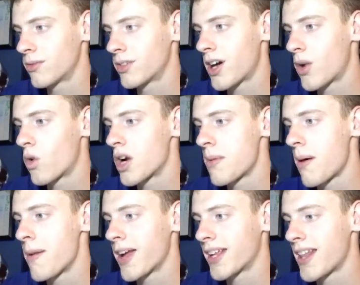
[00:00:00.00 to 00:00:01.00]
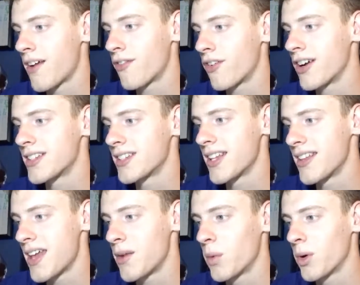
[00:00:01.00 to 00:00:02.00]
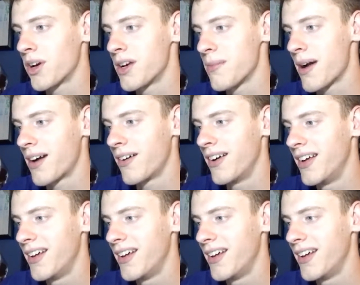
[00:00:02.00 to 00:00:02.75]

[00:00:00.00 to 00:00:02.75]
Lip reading: gotta worry about making that first and then worrying about